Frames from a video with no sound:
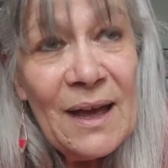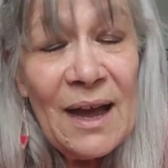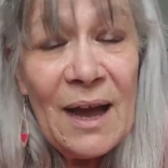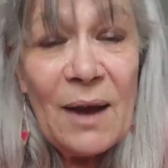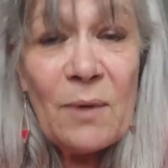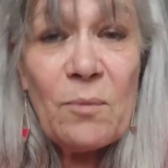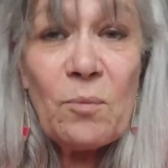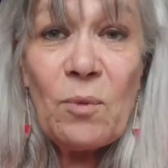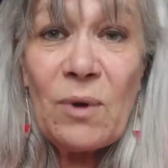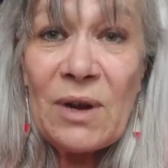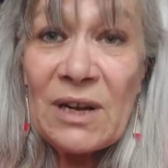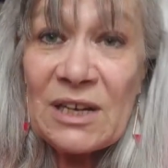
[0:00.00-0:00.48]

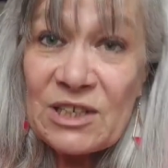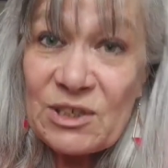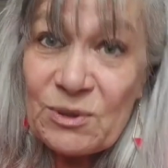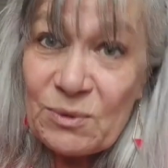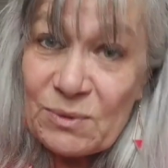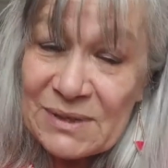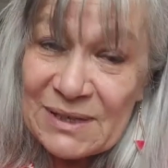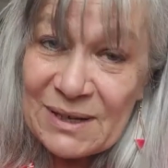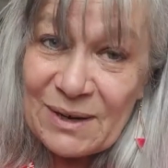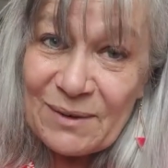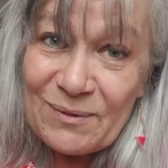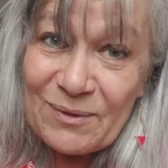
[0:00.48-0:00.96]
And while she
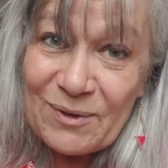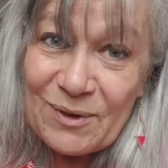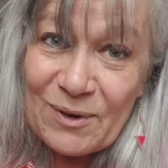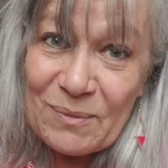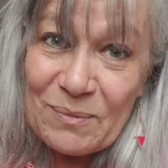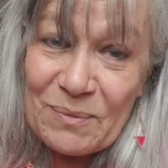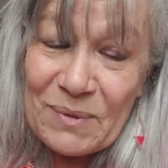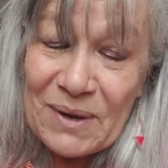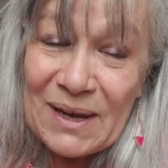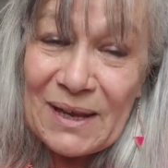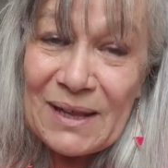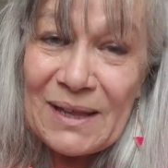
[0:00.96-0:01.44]
was out for a
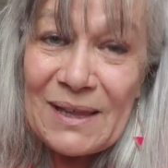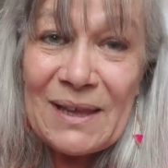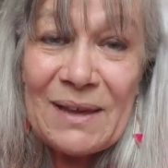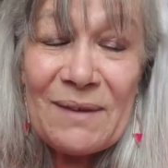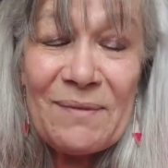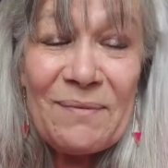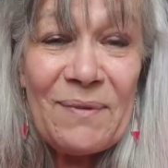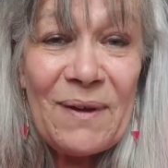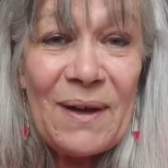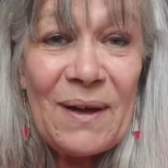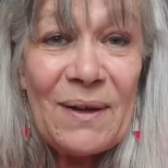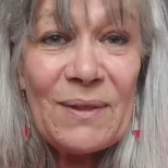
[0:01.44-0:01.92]
meal, they
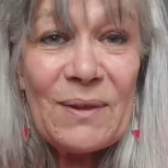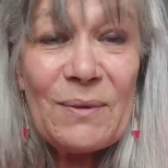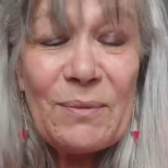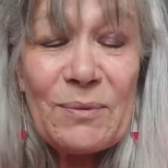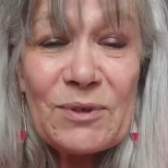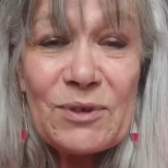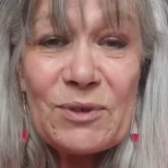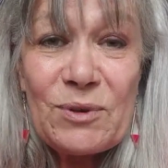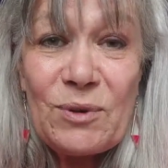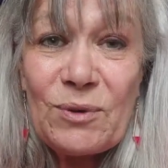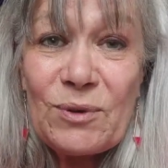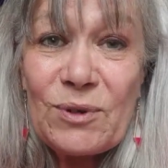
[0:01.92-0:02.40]
were
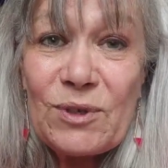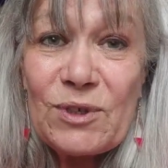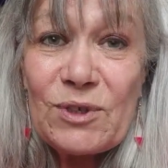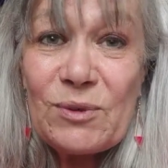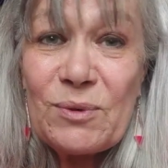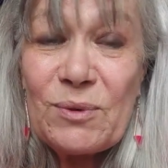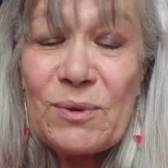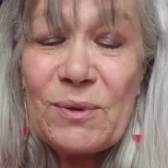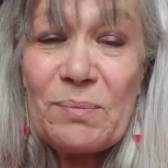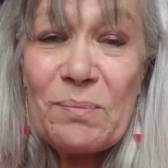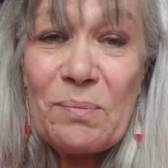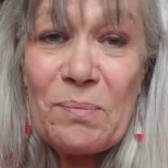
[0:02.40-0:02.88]
talking
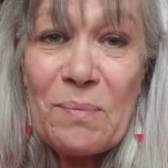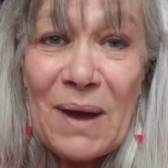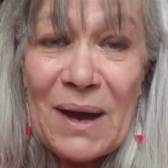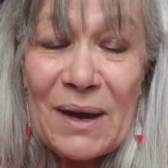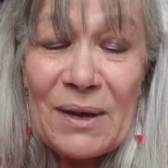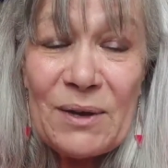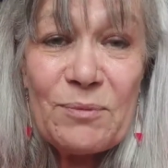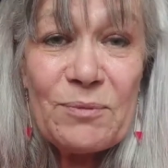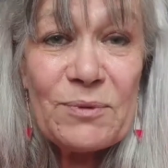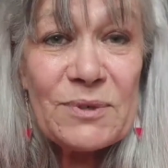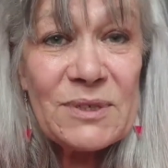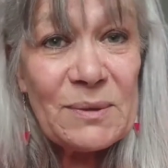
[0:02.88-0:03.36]
to a
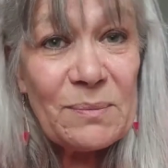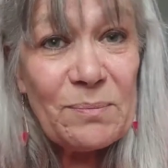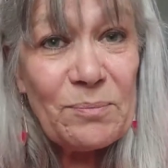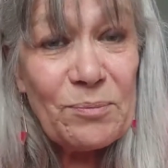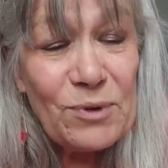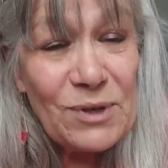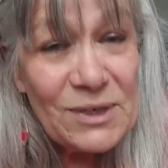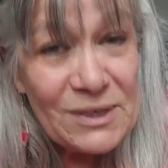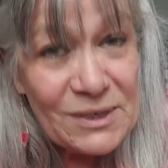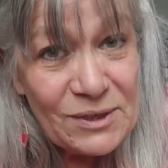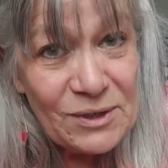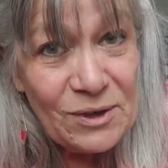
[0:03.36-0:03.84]
man who was a
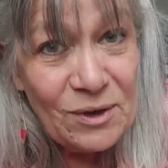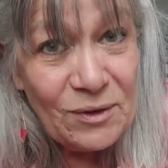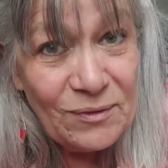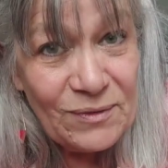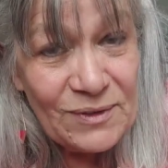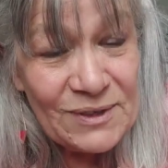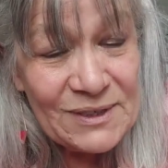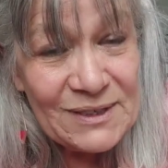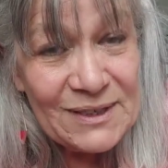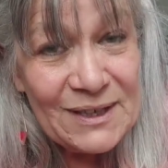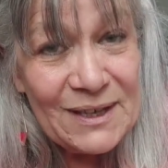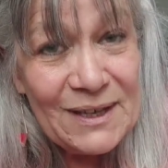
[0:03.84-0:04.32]
prison
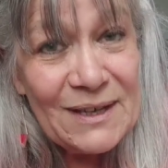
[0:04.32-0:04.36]
officer,